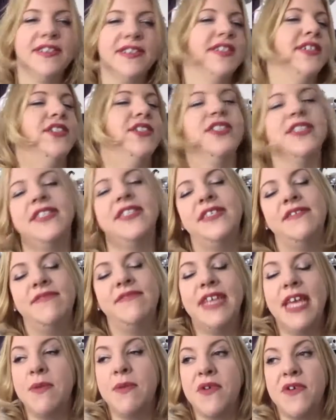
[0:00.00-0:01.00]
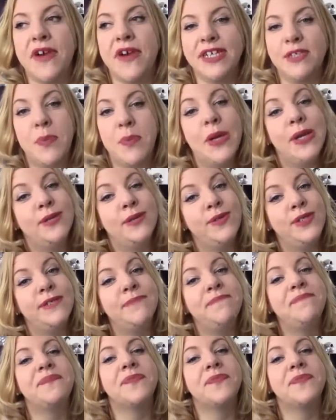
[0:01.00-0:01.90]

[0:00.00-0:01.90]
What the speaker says: So just keep your eyes peeled